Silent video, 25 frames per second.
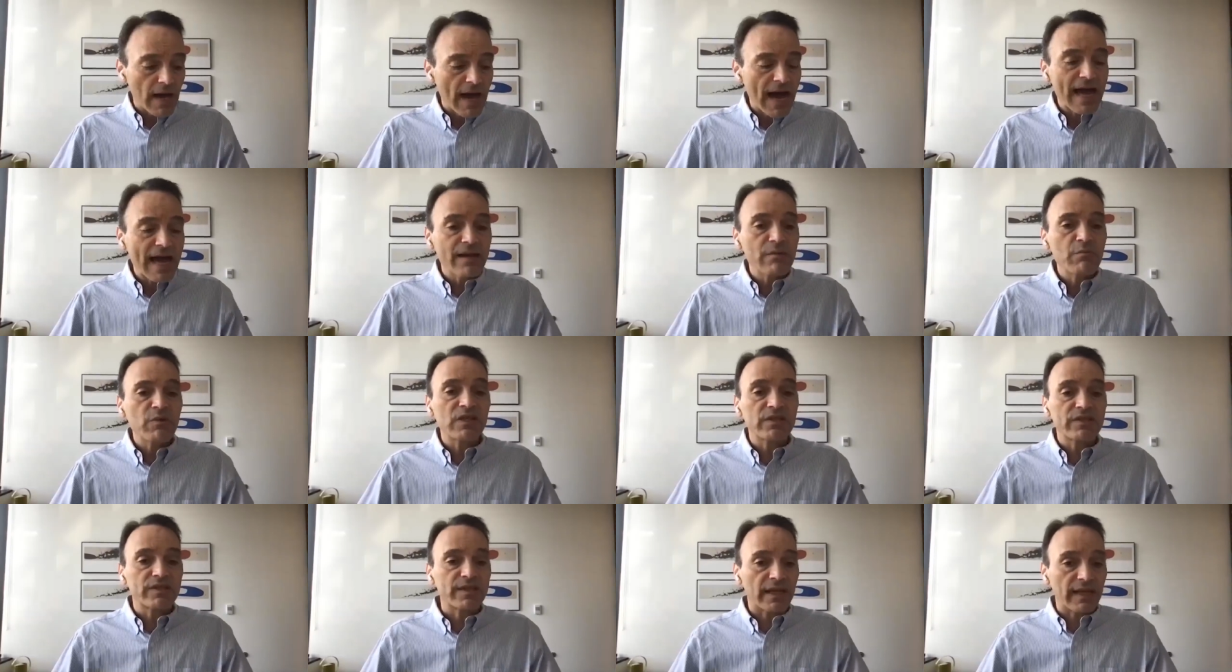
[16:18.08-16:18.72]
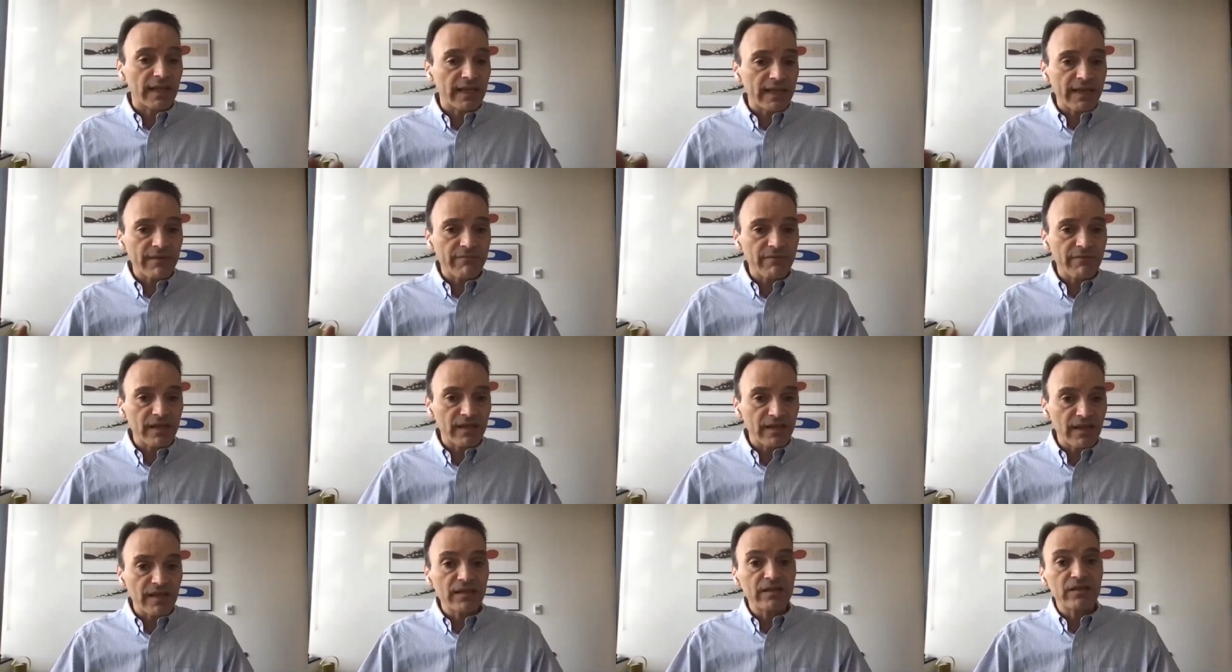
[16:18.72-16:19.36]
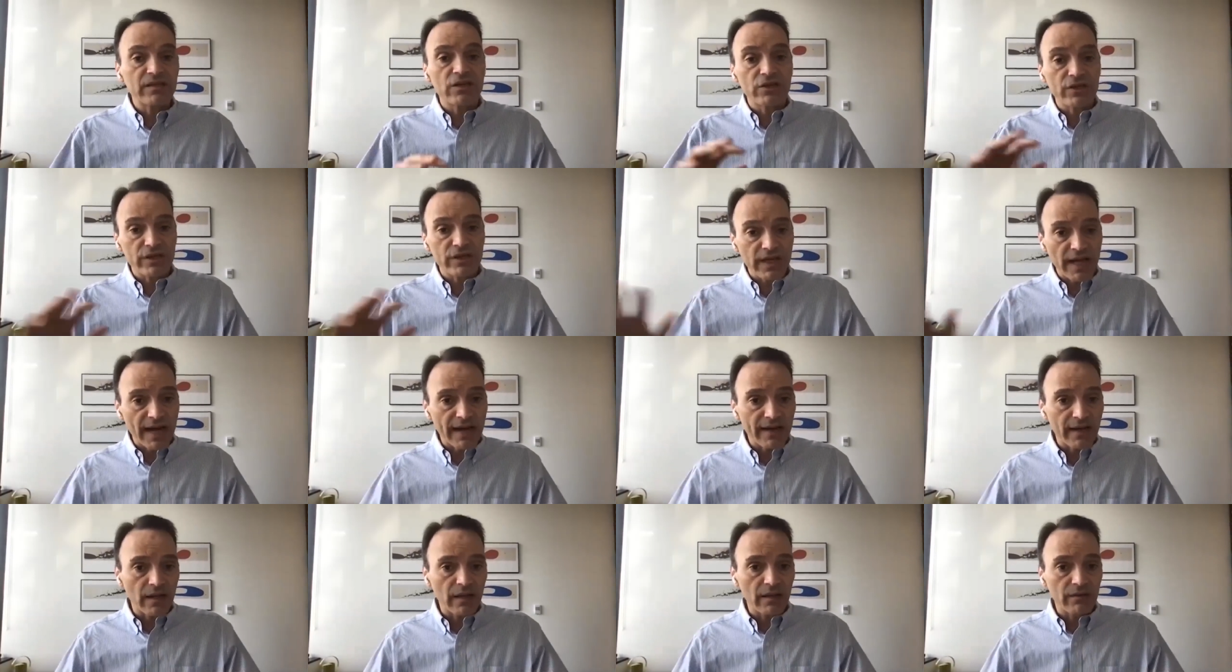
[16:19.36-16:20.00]
animals that live in the
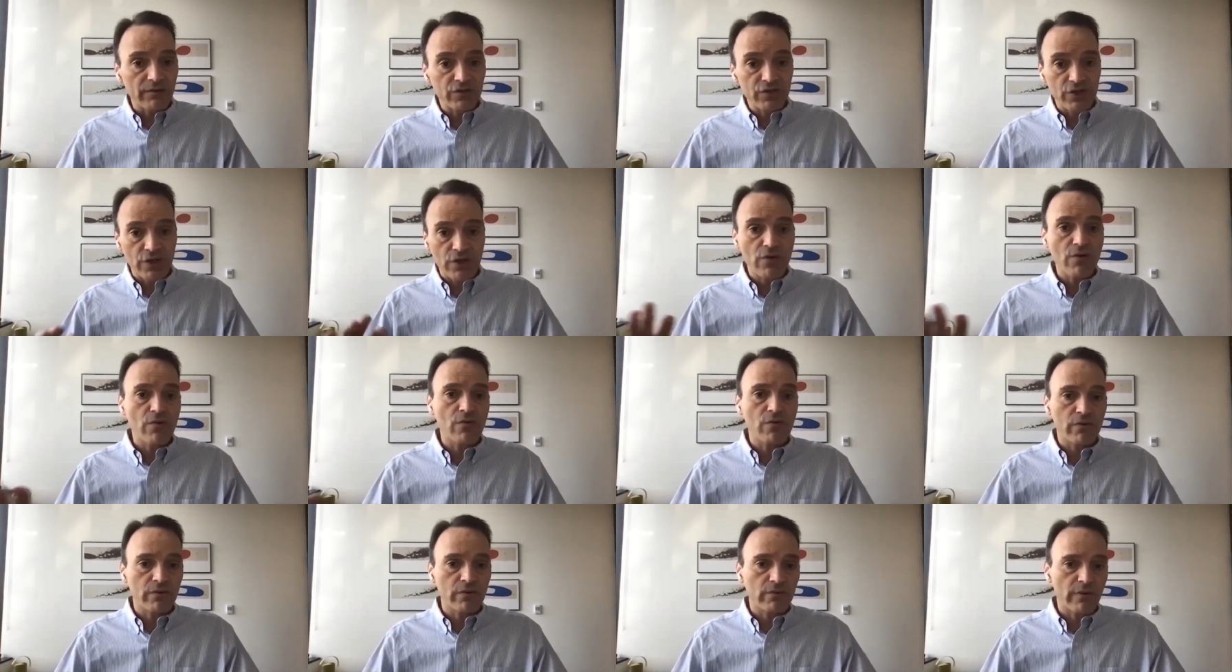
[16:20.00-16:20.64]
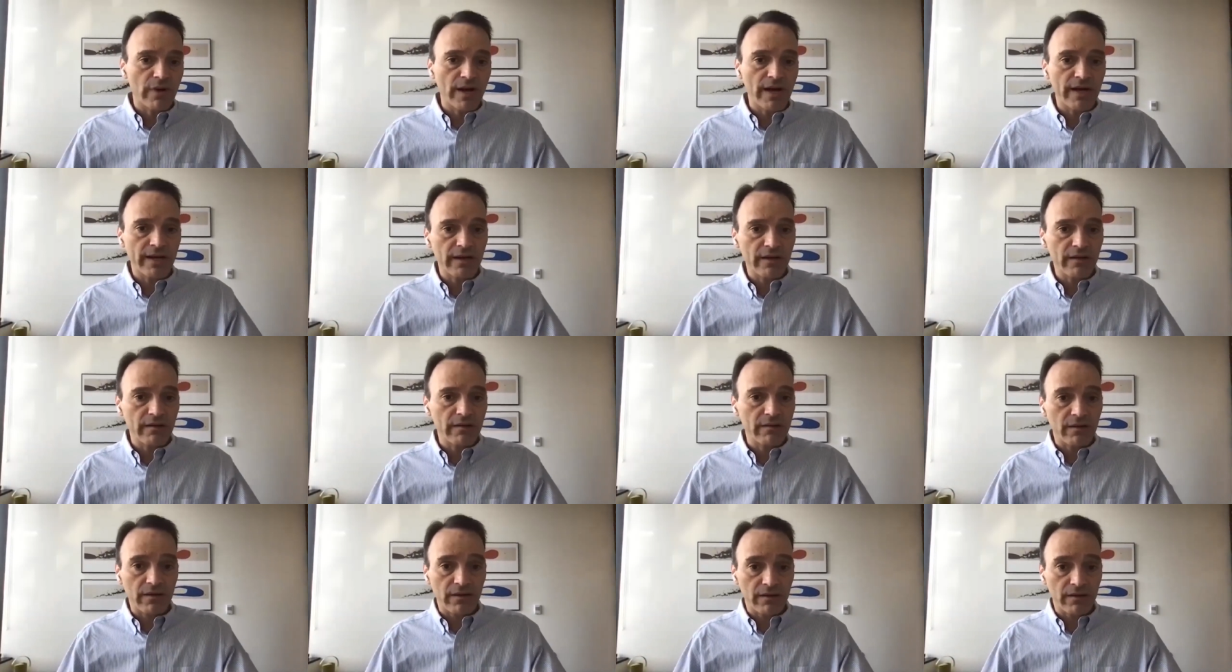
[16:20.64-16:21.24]
intertidal zone, right,